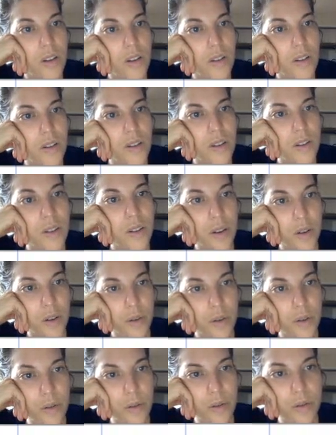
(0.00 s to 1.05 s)

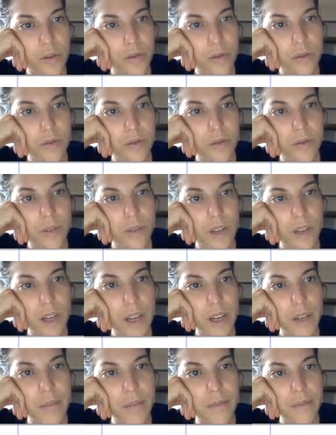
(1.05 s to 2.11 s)
So,
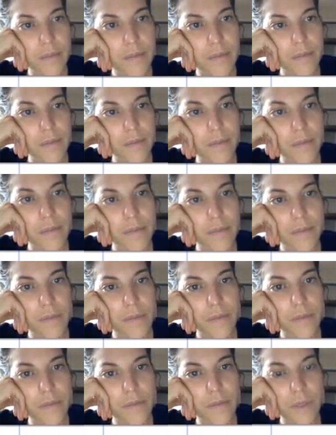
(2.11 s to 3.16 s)

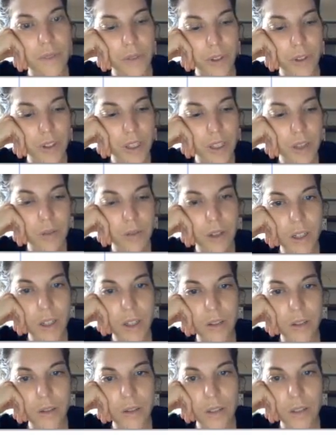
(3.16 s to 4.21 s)
the first thing you want to
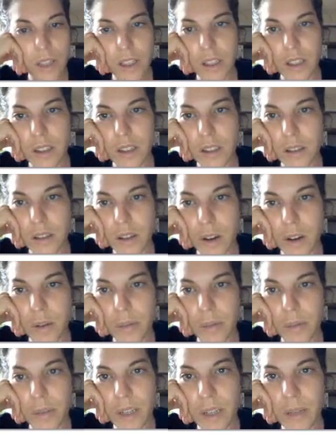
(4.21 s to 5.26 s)
do is
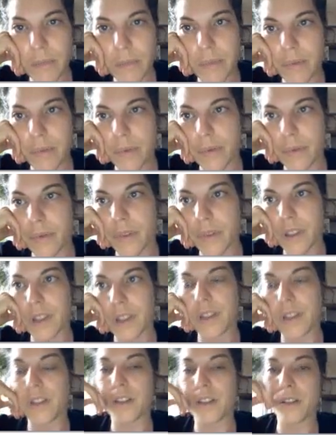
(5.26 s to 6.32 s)
open up
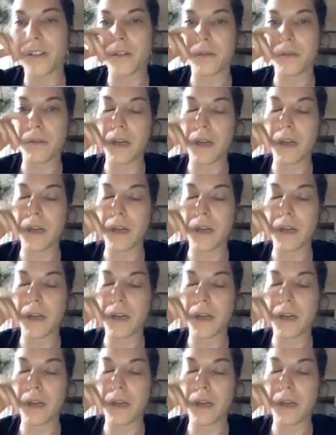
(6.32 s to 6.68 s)
your